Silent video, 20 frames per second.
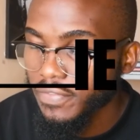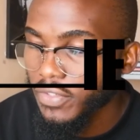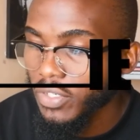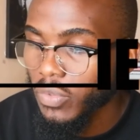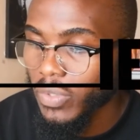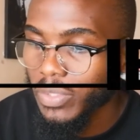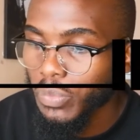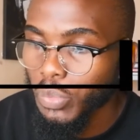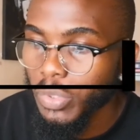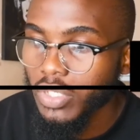If you
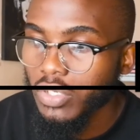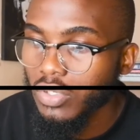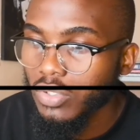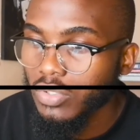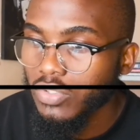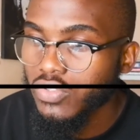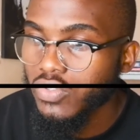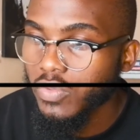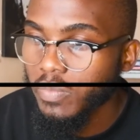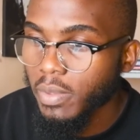know what we
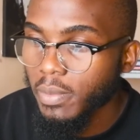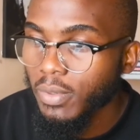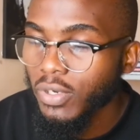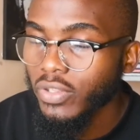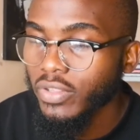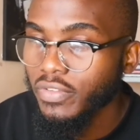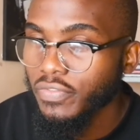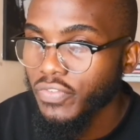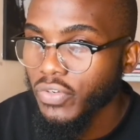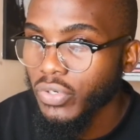call two people
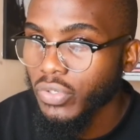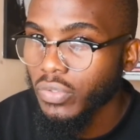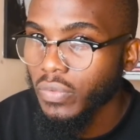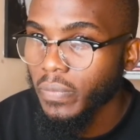on the photo,